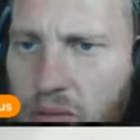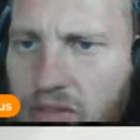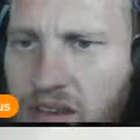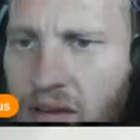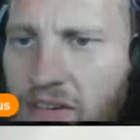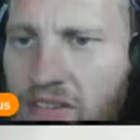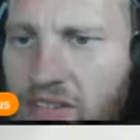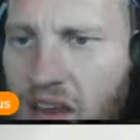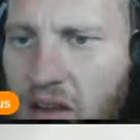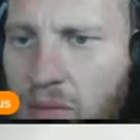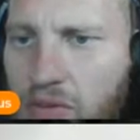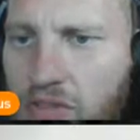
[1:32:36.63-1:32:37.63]

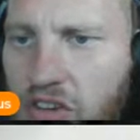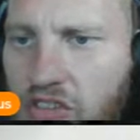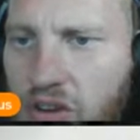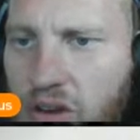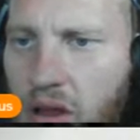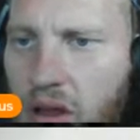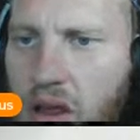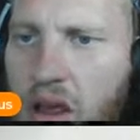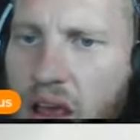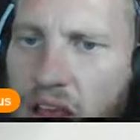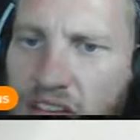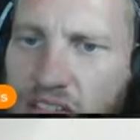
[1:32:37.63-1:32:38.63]
devastating precision.
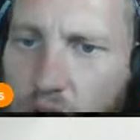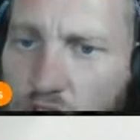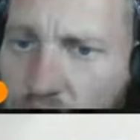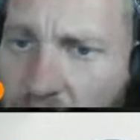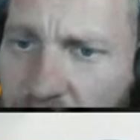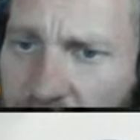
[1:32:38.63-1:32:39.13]
Searchlights